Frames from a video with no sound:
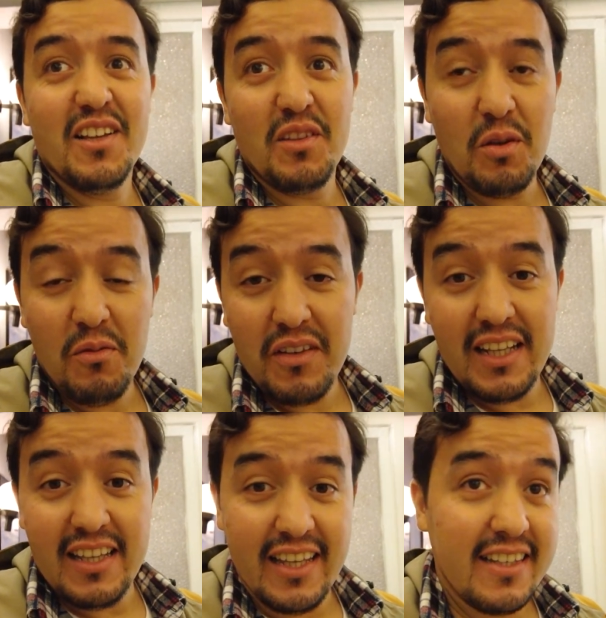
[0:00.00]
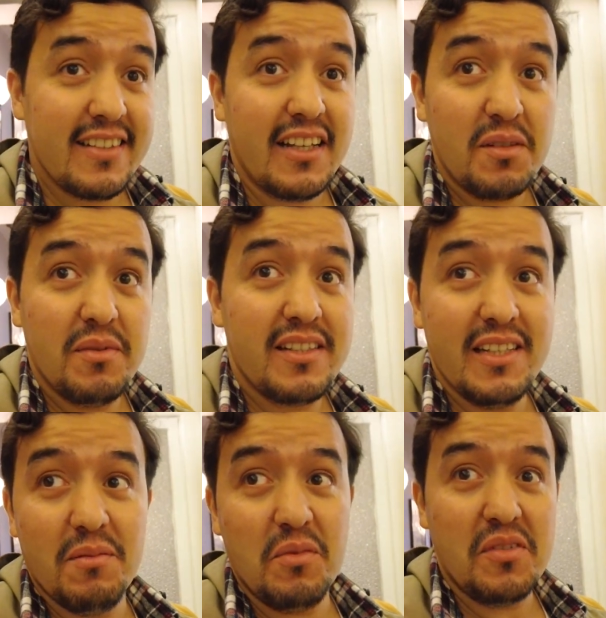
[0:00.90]
Do you feel the excitement
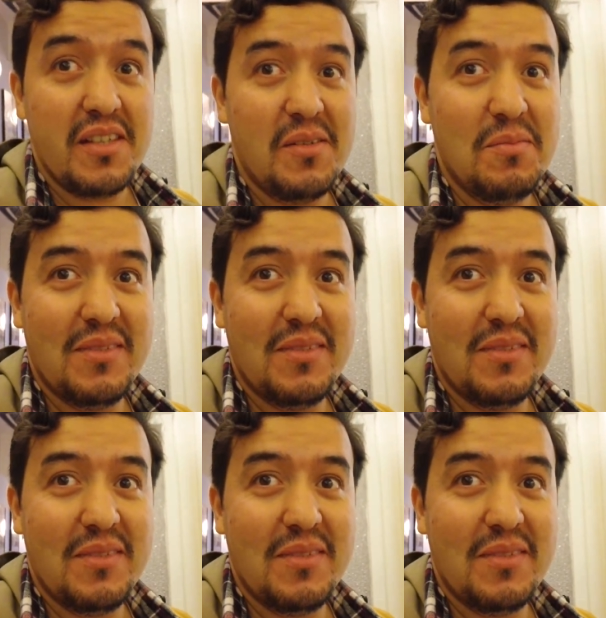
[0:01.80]
in the museum?